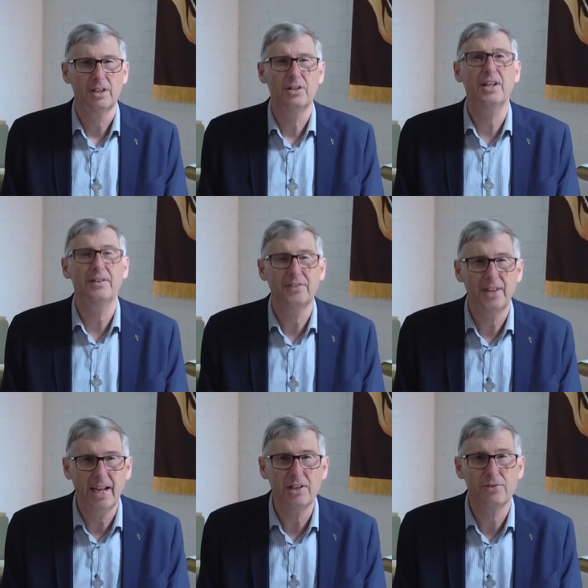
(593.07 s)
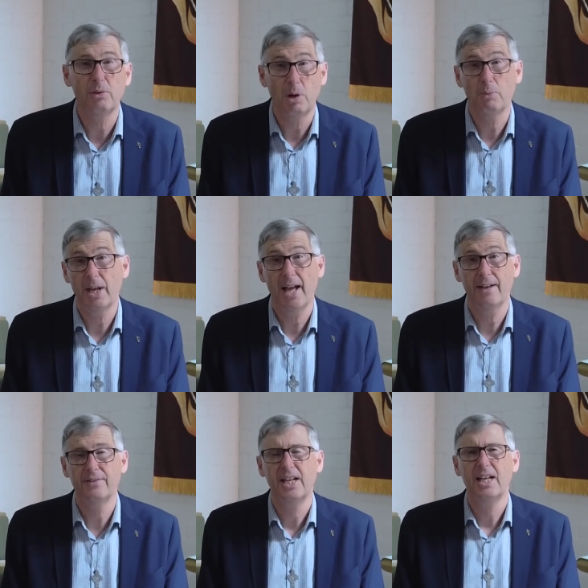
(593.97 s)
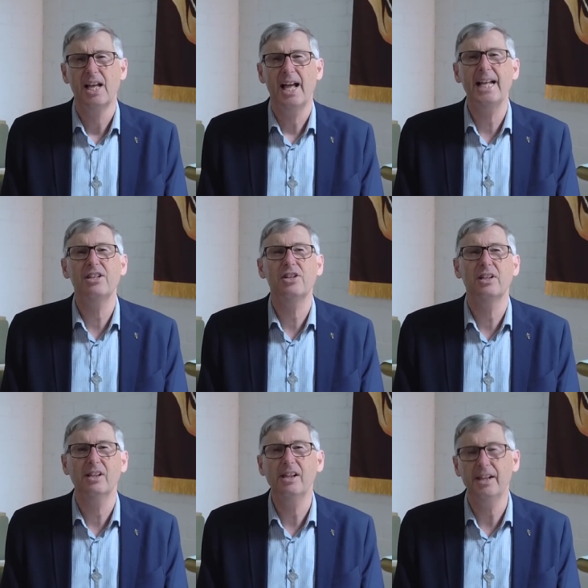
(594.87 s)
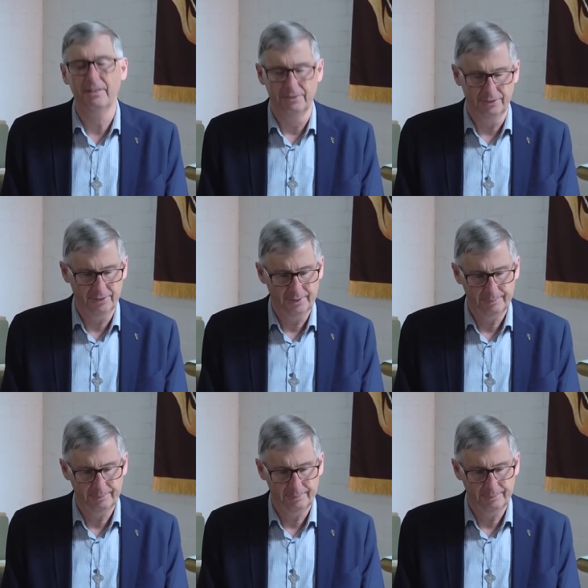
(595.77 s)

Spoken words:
to give thanks for what we have and to live.